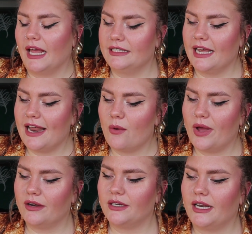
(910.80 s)
And then I
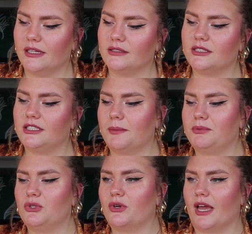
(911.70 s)
went on an
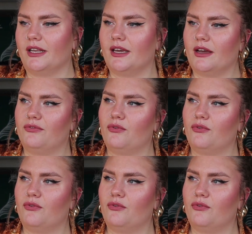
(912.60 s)
internship to Kenya